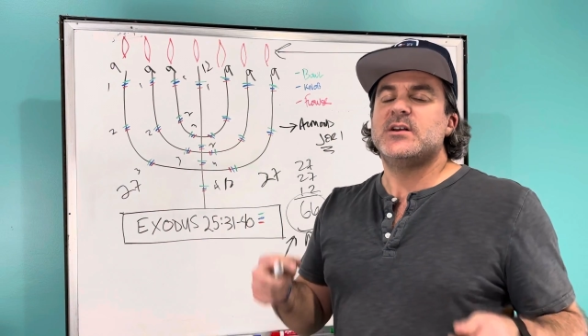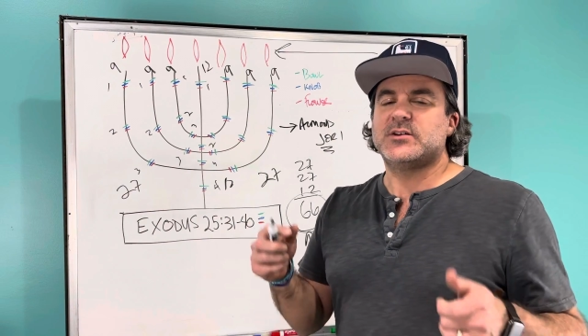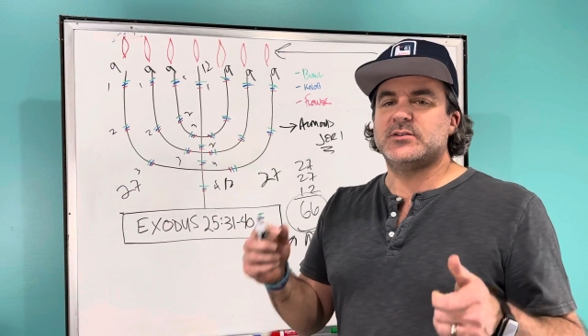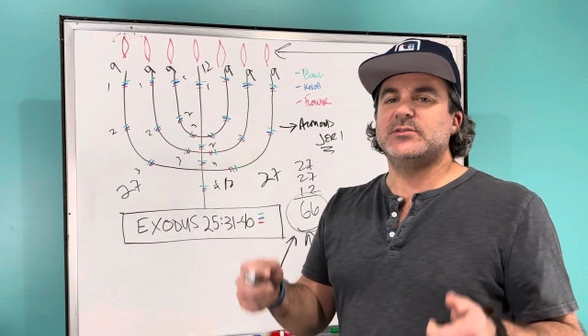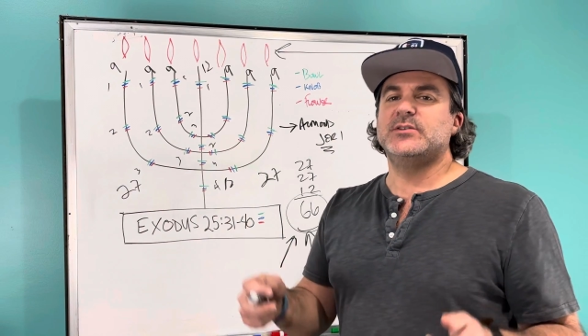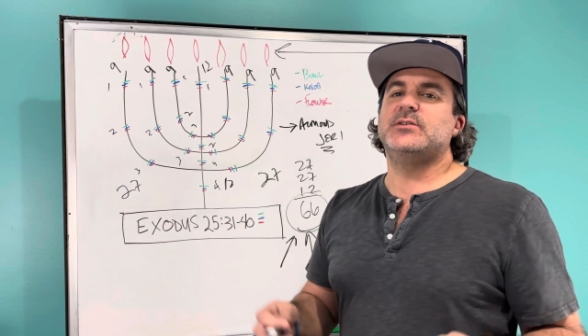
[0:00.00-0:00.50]

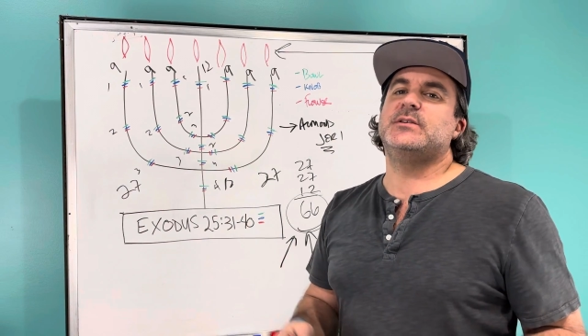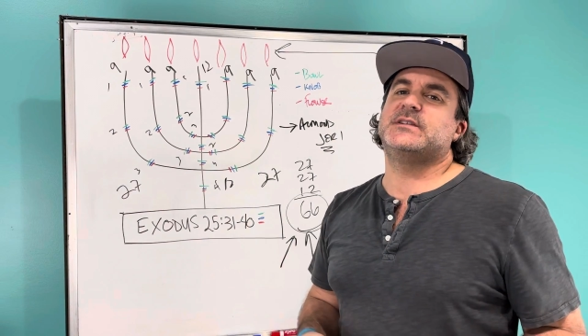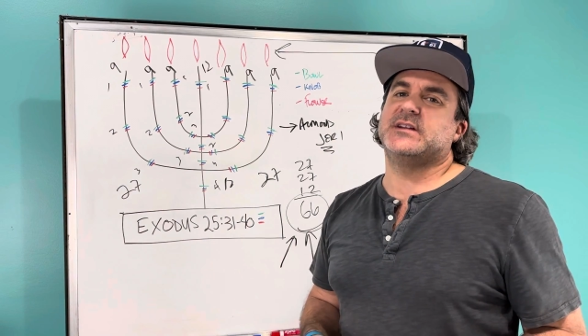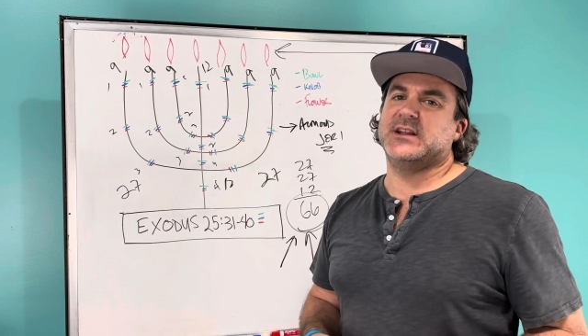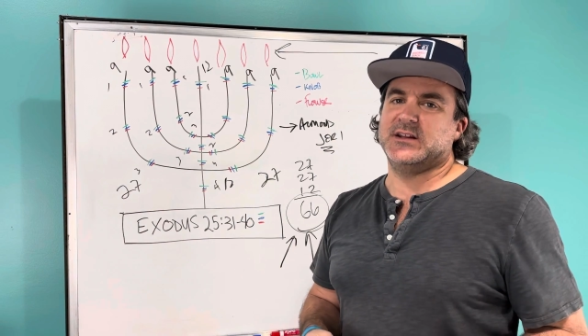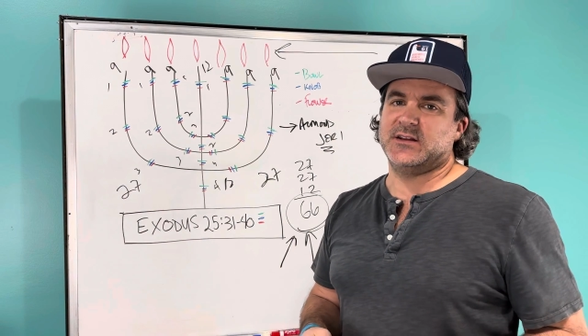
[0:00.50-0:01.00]
clues
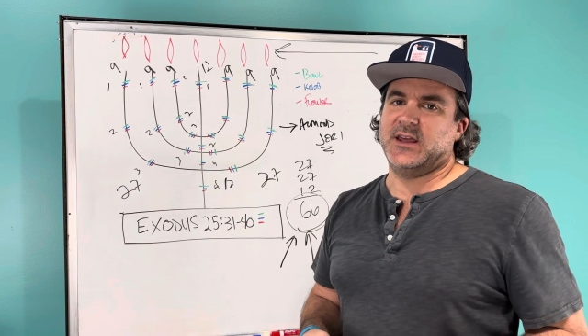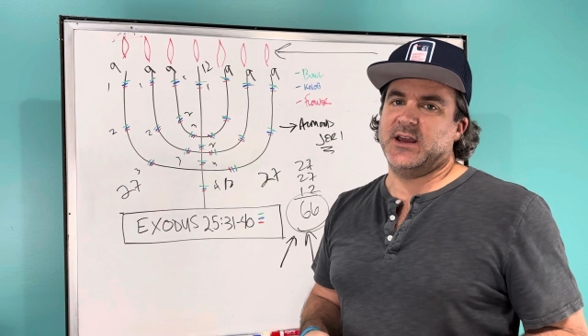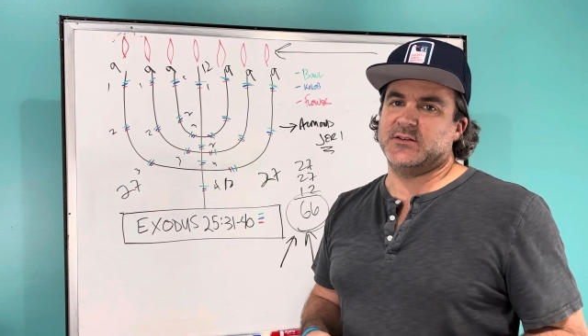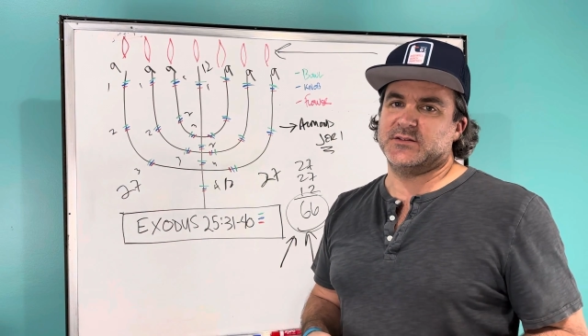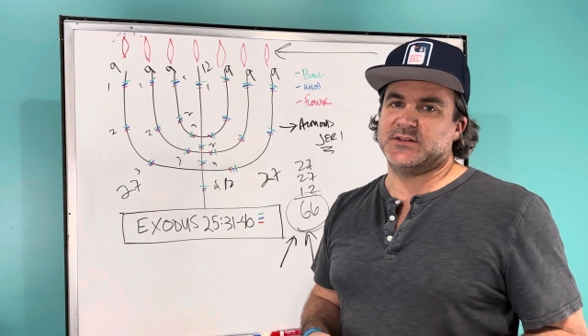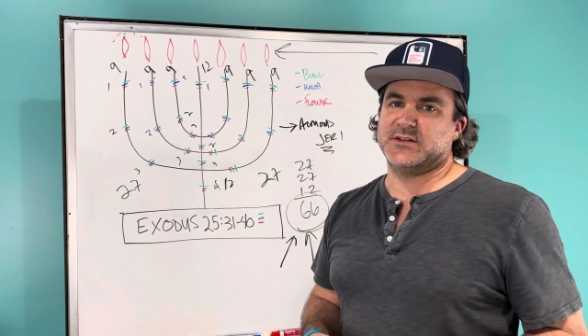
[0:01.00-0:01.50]
and
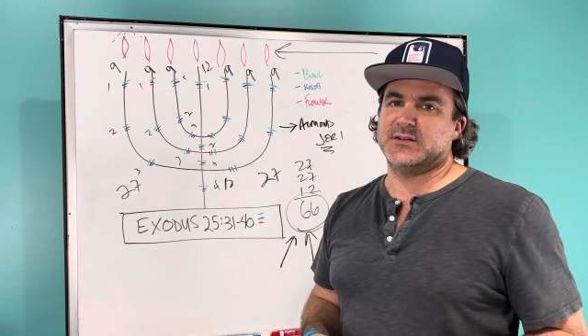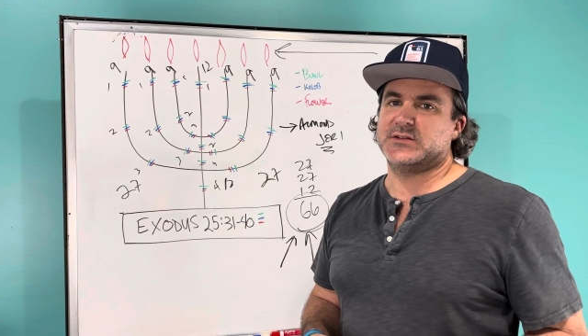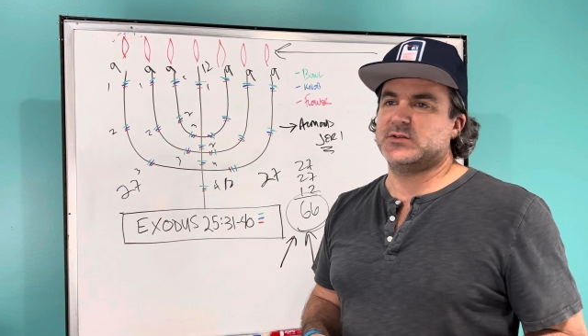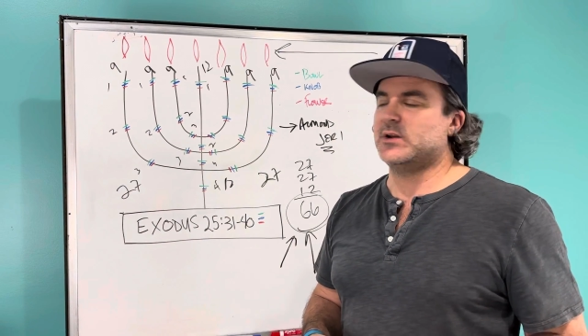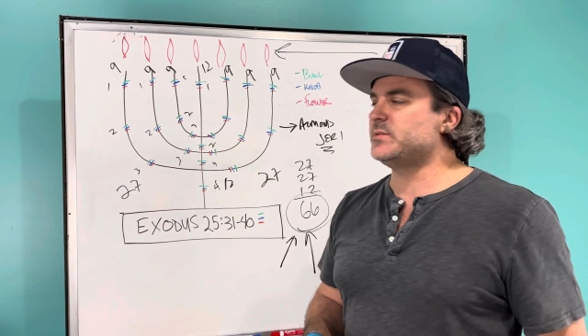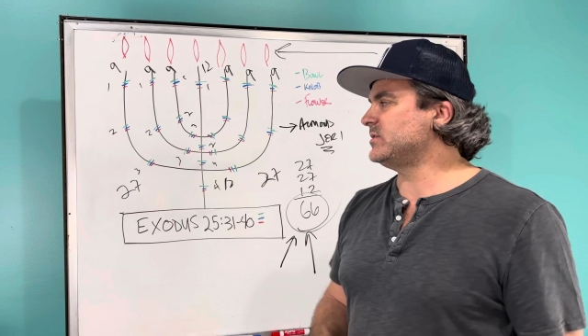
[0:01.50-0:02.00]
indicators in the
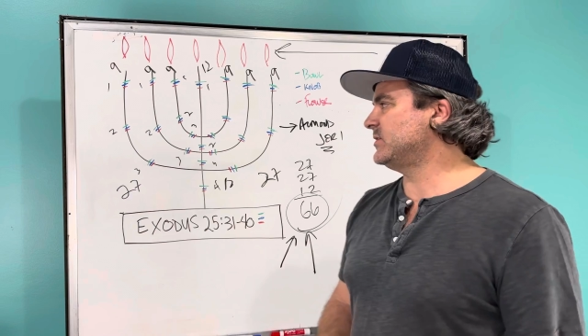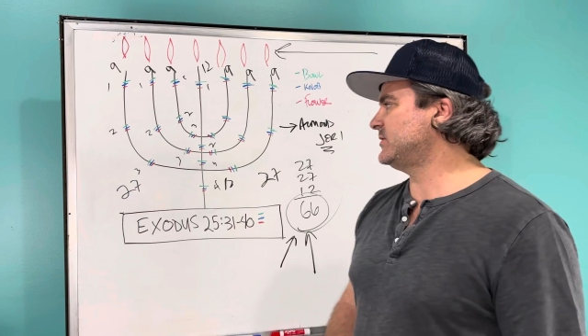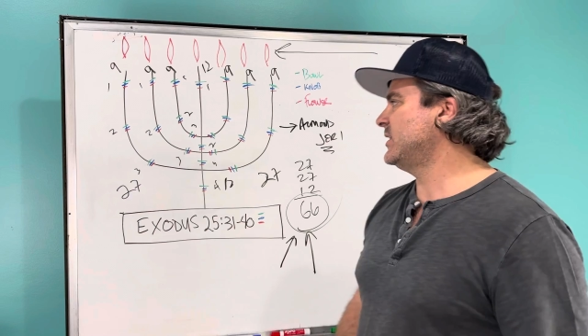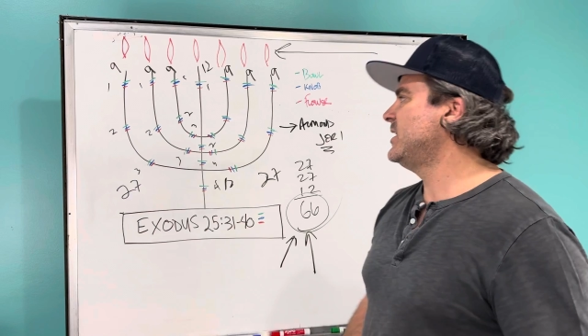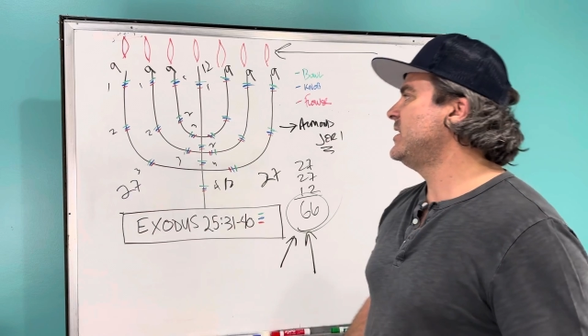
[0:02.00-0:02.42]
scriptures